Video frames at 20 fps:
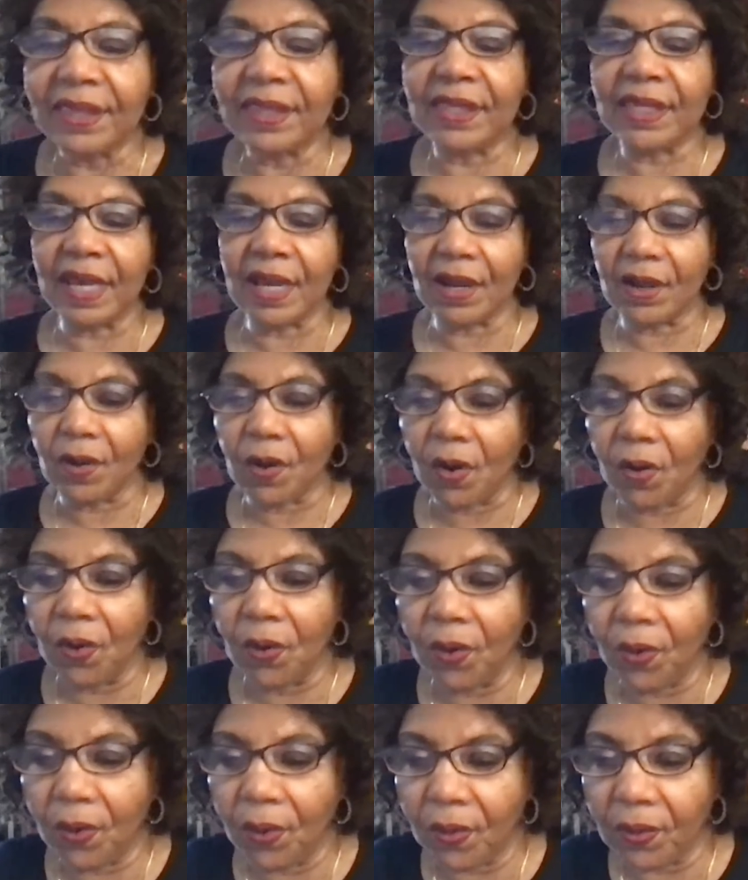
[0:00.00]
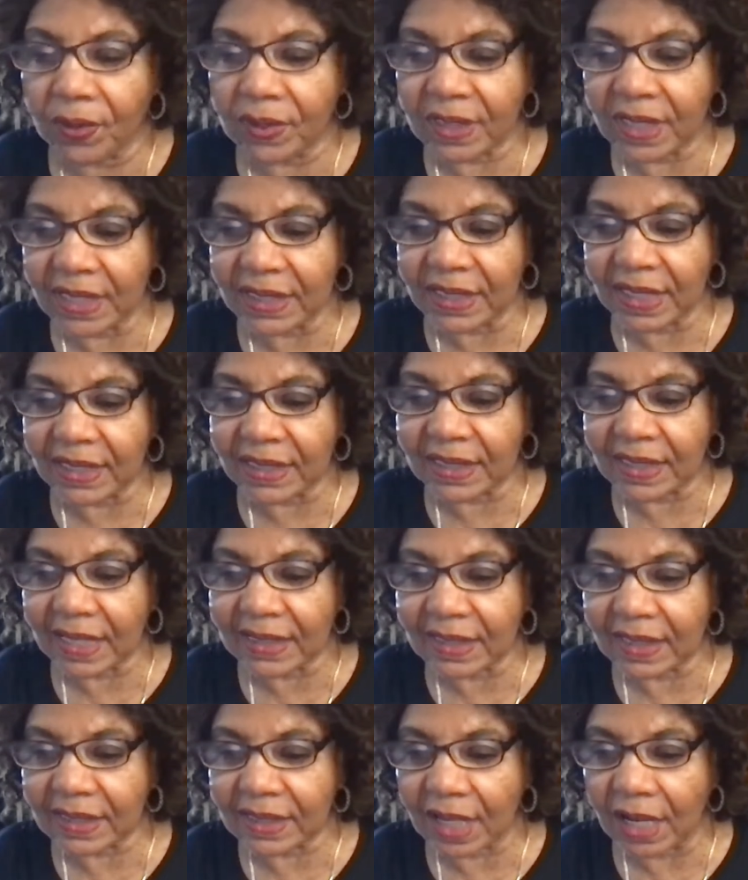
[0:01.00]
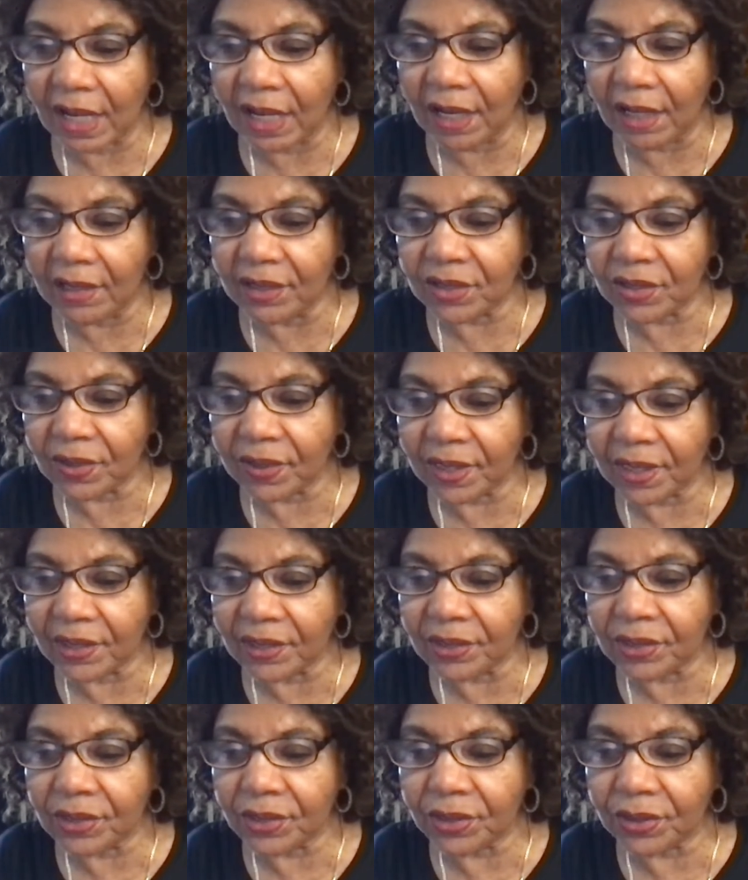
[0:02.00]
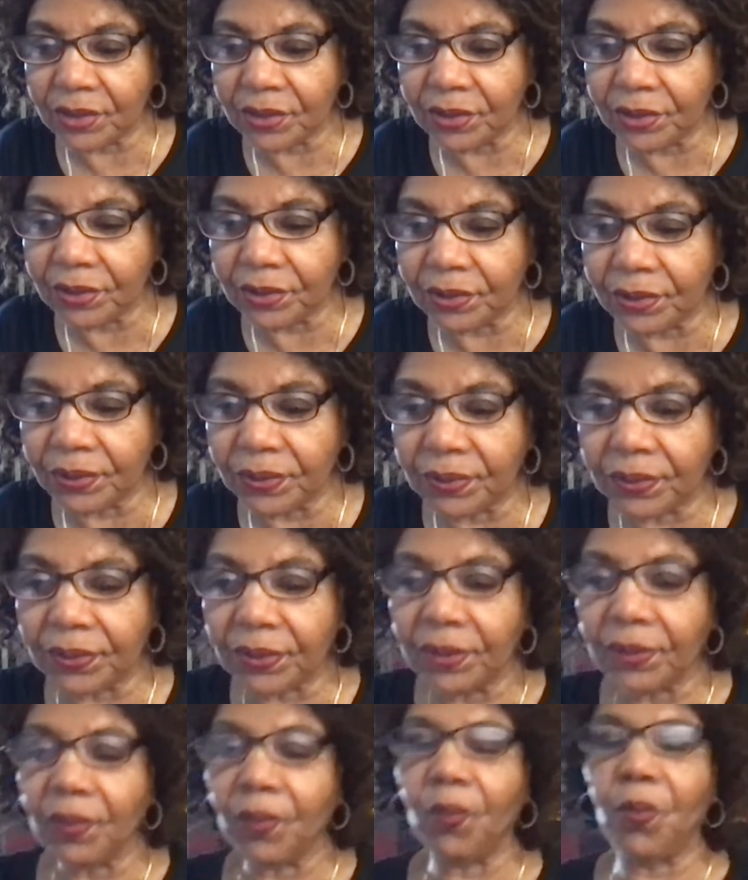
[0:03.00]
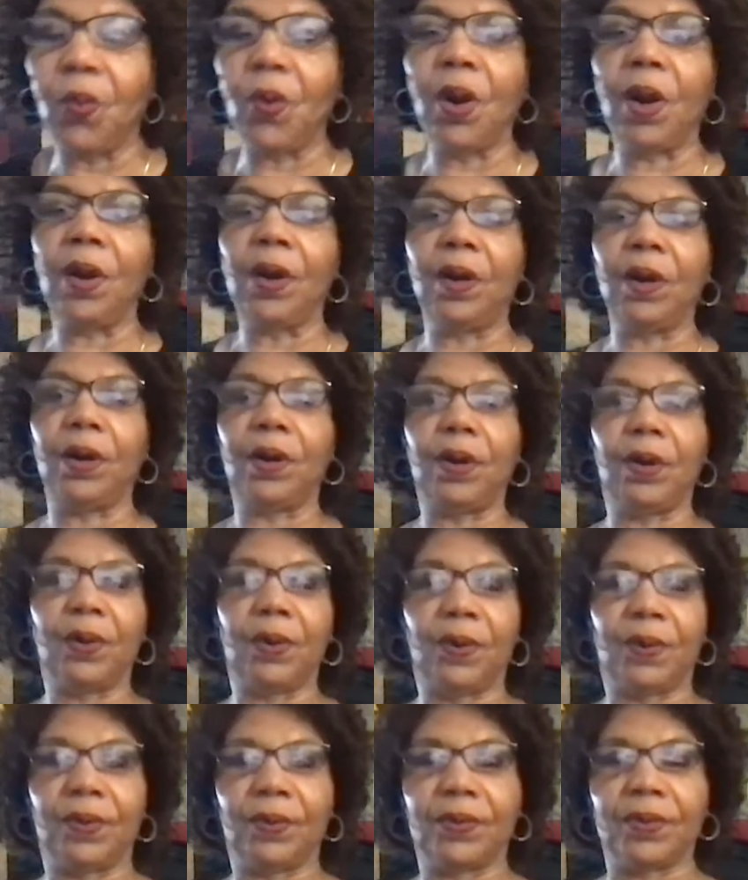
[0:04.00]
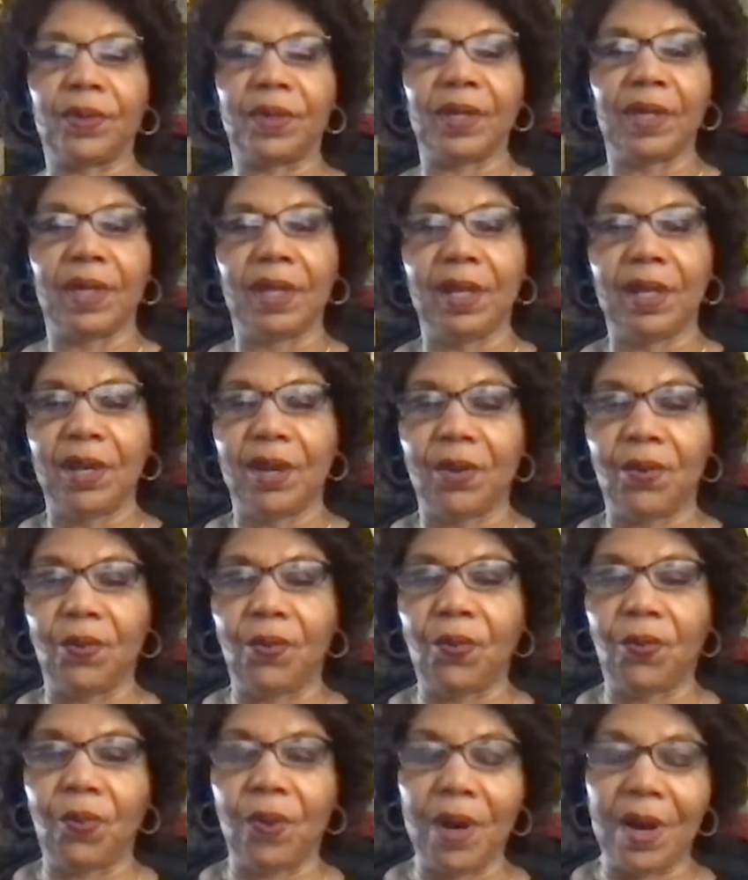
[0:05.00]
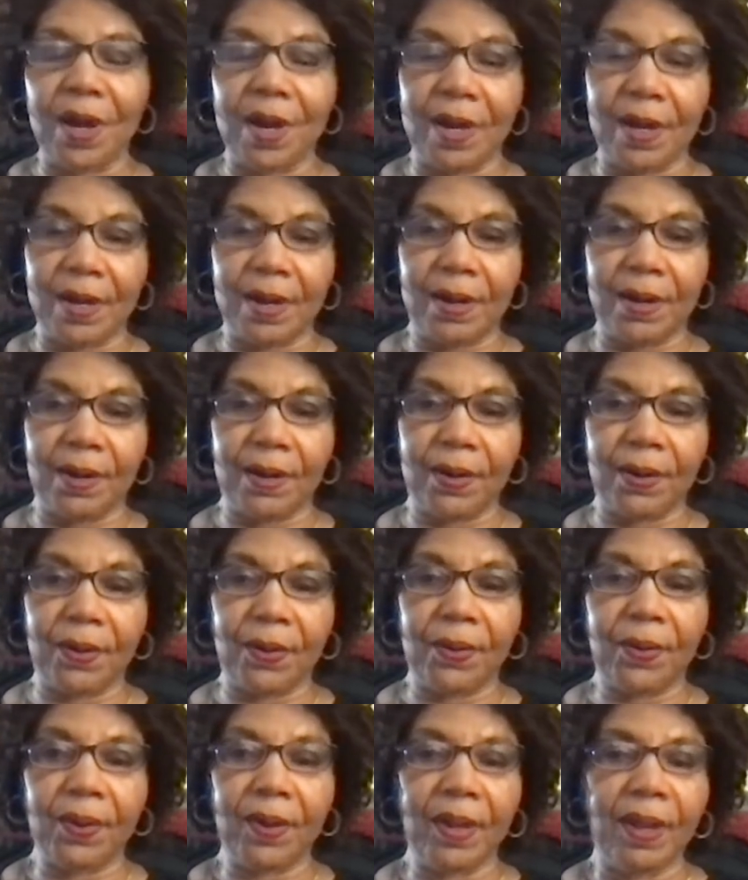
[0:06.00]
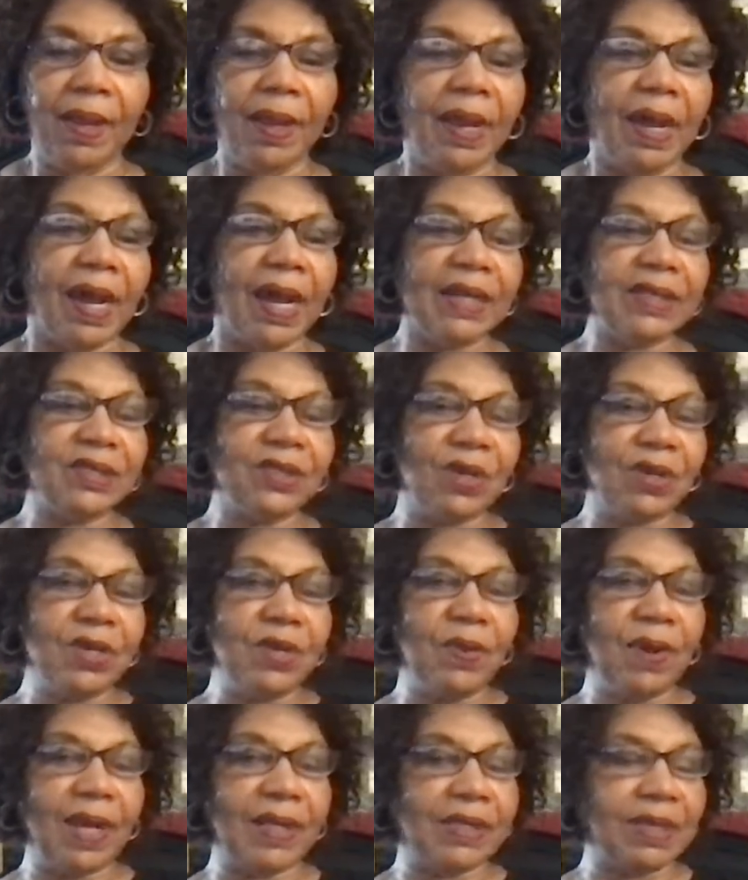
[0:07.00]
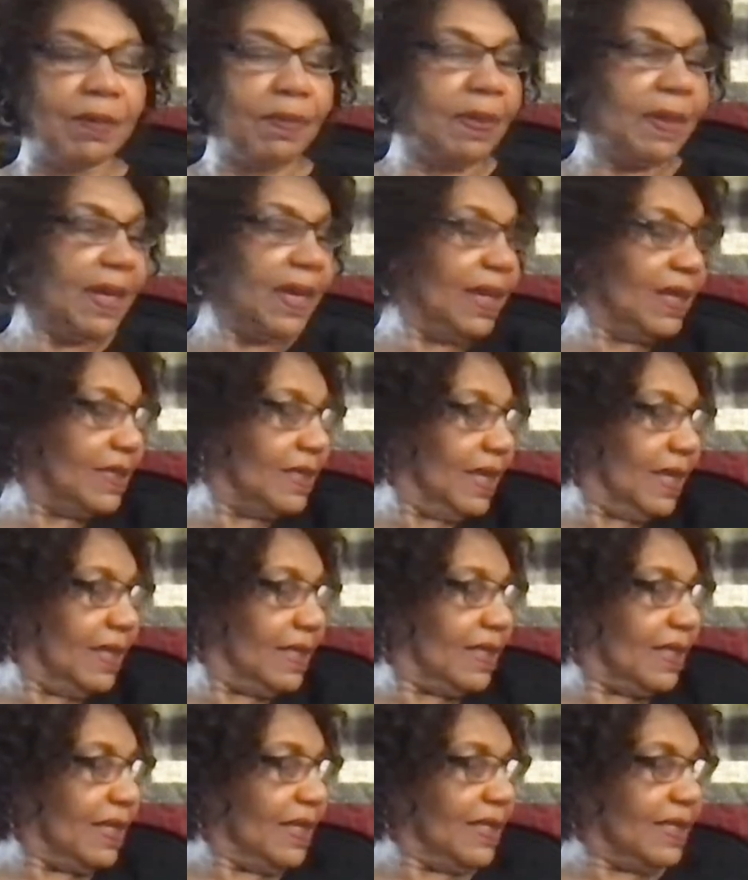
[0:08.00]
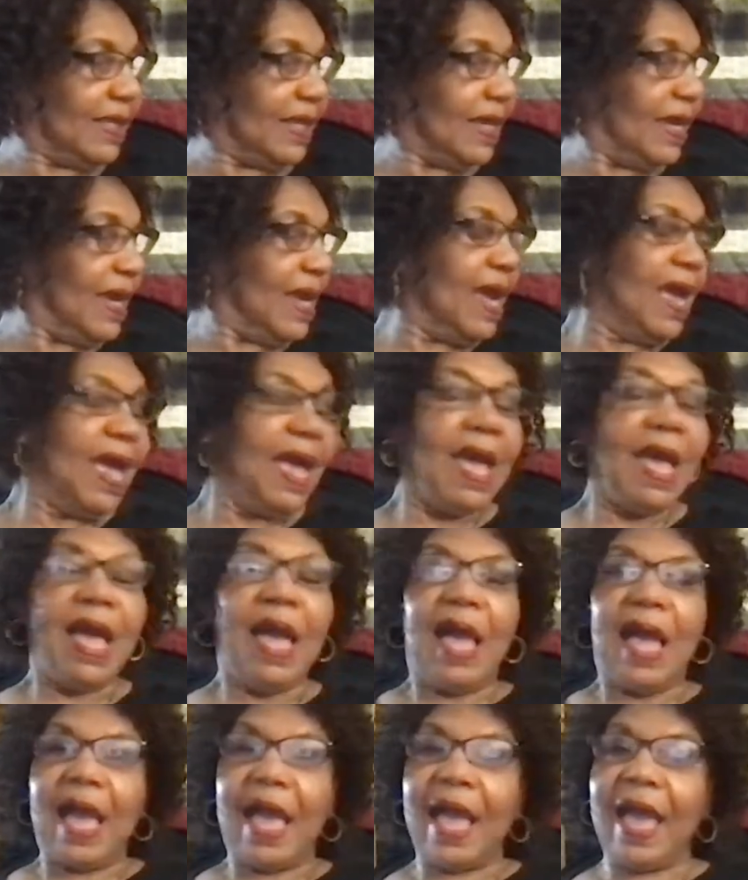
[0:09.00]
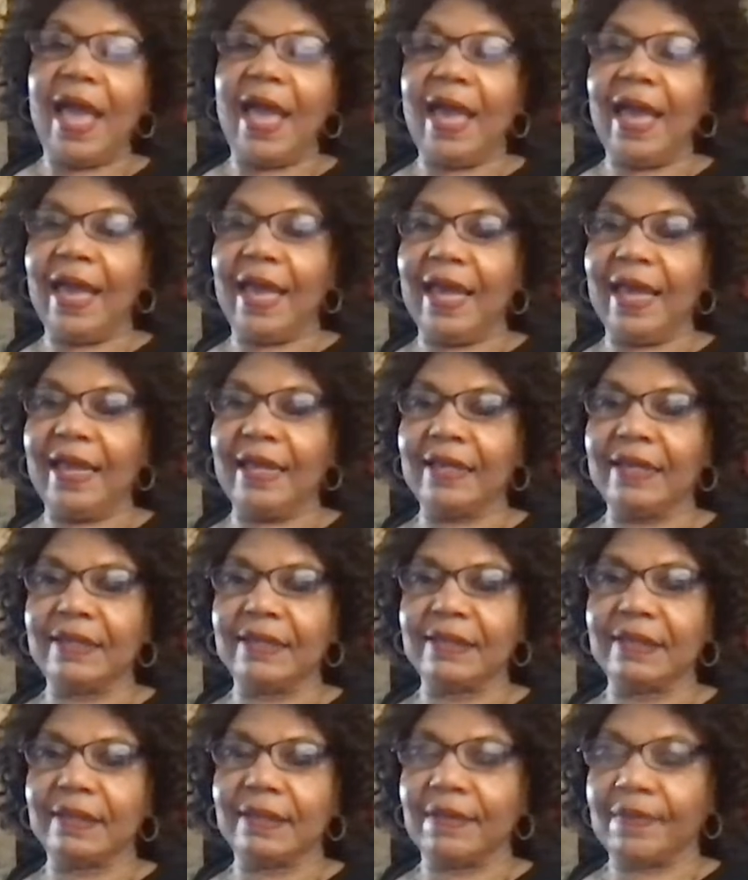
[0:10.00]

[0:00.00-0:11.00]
There, oh, CeCe says it's 102. Whoa, whoa. I saw you out there planting, CeCe. And,